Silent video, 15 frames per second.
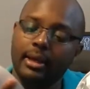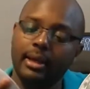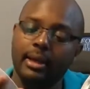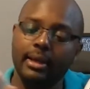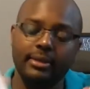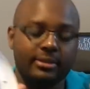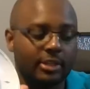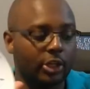
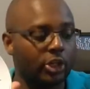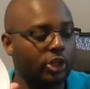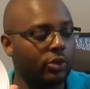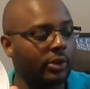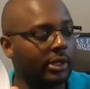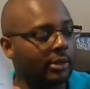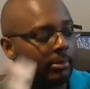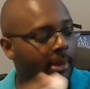is
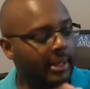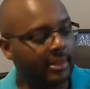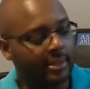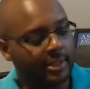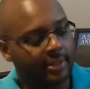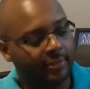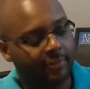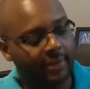secured by
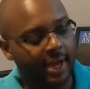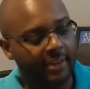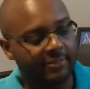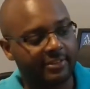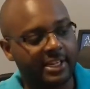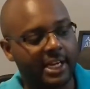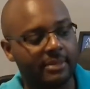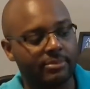these 5
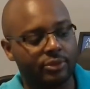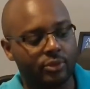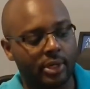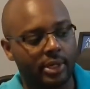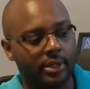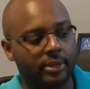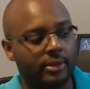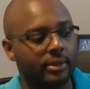tabs right
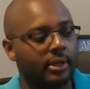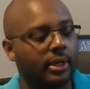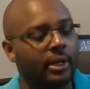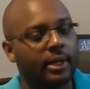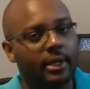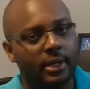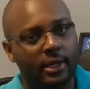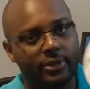here.
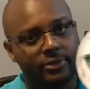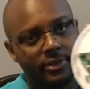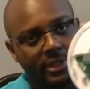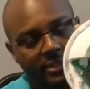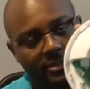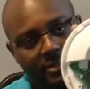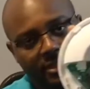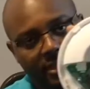As you
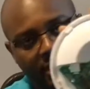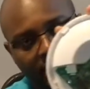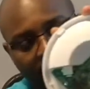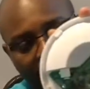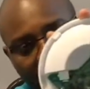can see, it's